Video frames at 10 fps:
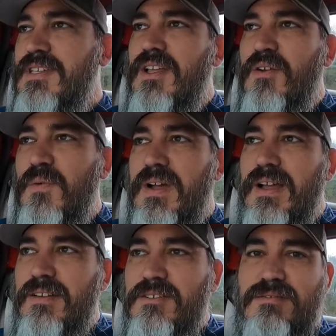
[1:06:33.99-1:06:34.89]
so
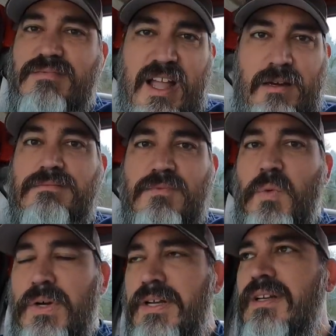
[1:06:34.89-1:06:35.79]
uh, there's not
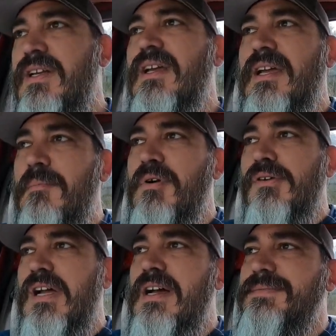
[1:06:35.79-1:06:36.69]
one. It
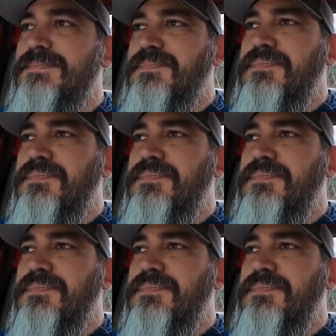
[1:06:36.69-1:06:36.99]
broke off.